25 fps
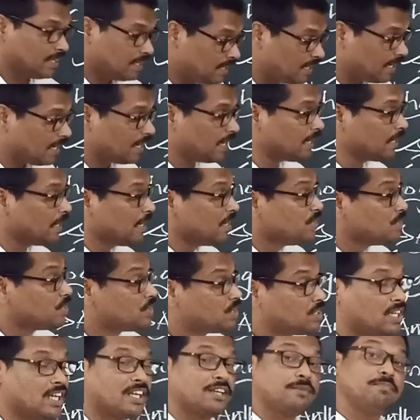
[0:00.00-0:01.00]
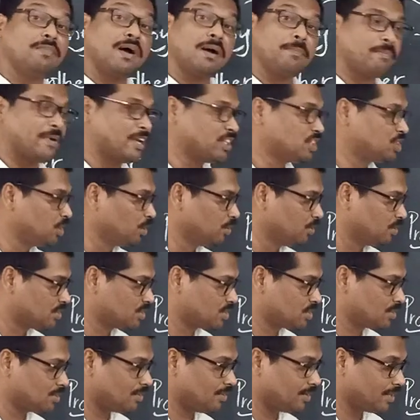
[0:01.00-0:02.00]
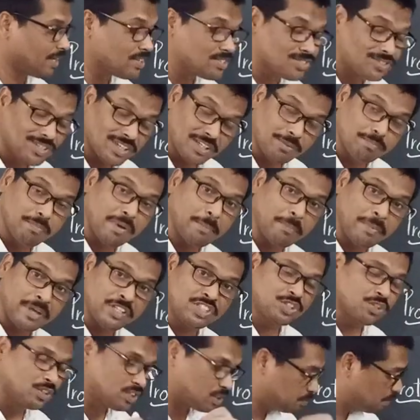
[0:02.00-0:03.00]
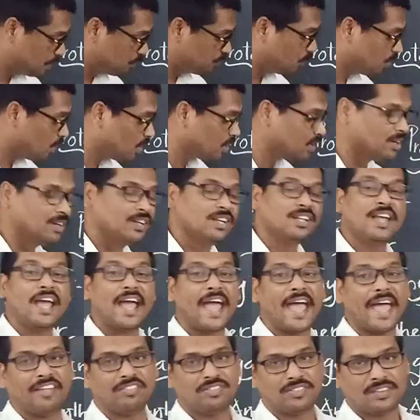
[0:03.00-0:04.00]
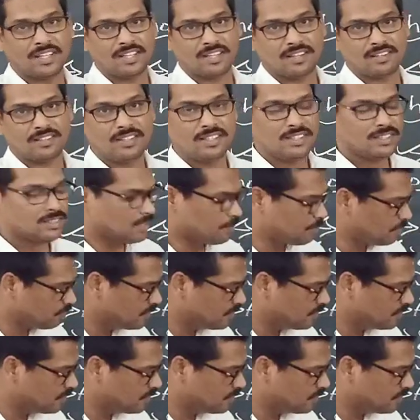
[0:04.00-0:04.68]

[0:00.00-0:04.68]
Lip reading: Here stigma matures. Okay, stigma matures before anther. Some